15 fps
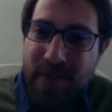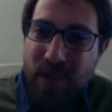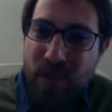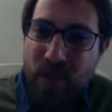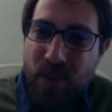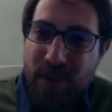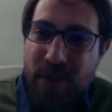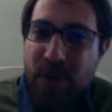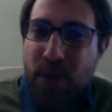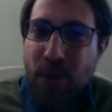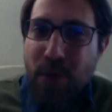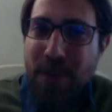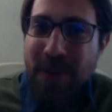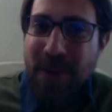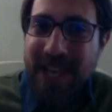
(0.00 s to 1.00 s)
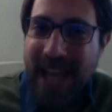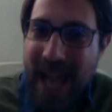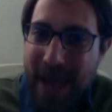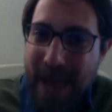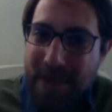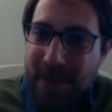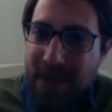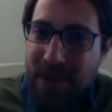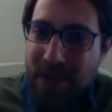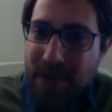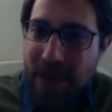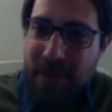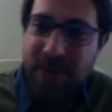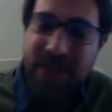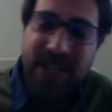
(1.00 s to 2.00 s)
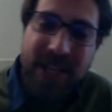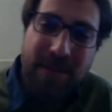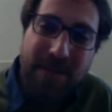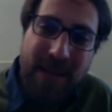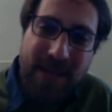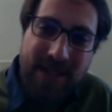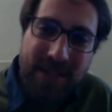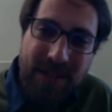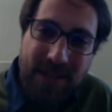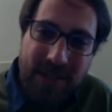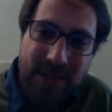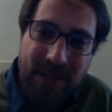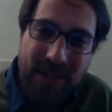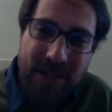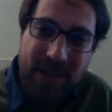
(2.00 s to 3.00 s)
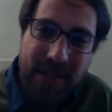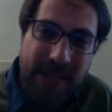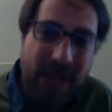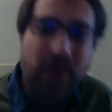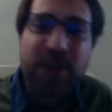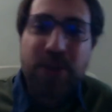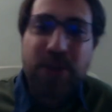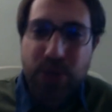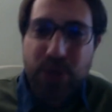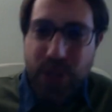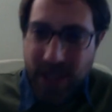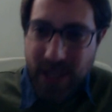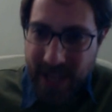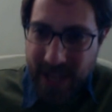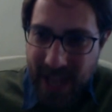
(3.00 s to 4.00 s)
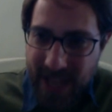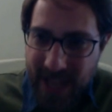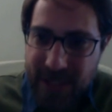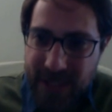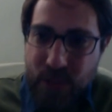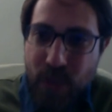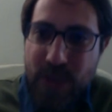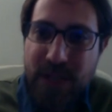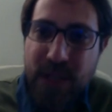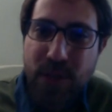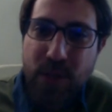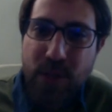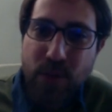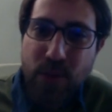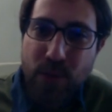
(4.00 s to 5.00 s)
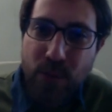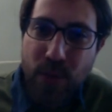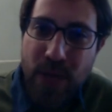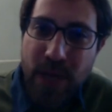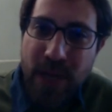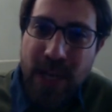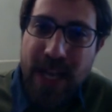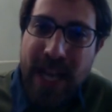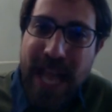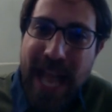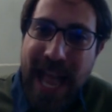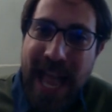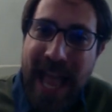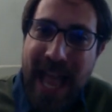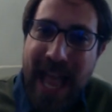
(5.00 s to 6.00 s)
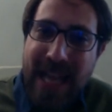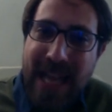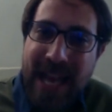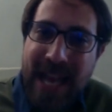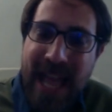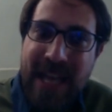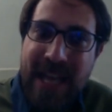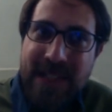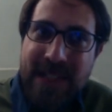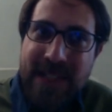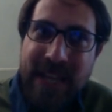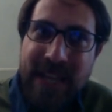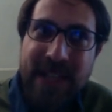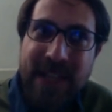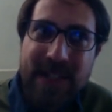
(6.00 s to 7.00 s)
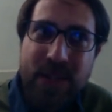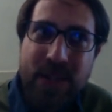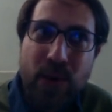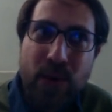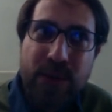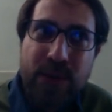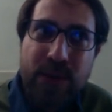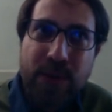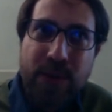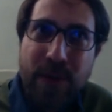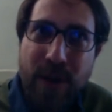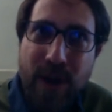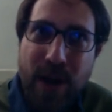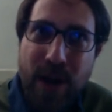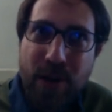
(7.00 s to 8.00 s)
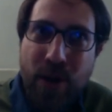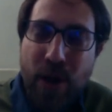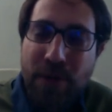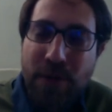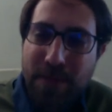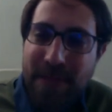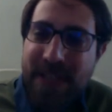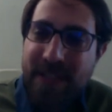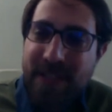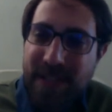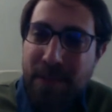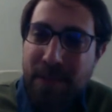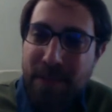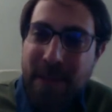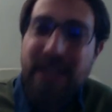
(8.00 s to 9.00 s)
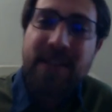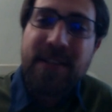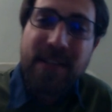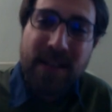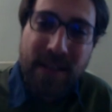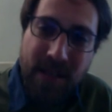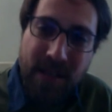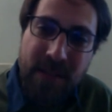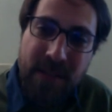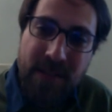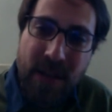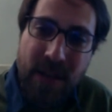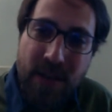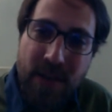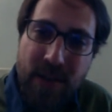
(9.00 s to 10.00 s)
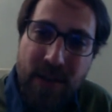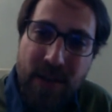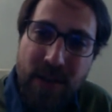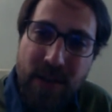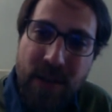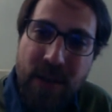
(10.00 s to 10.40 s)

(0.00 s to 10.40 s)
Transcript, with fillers: would normally happen on an everyday basis. like when you shake hands, when you and and it's like that is also part of meet, meeting the other